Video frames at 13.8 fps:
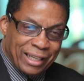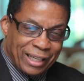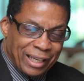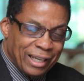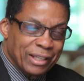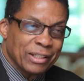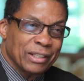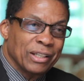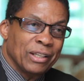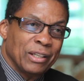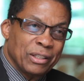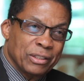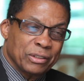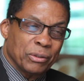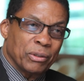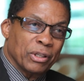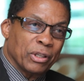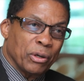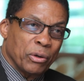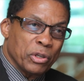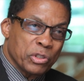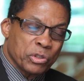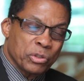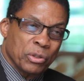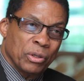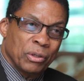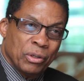can to encourage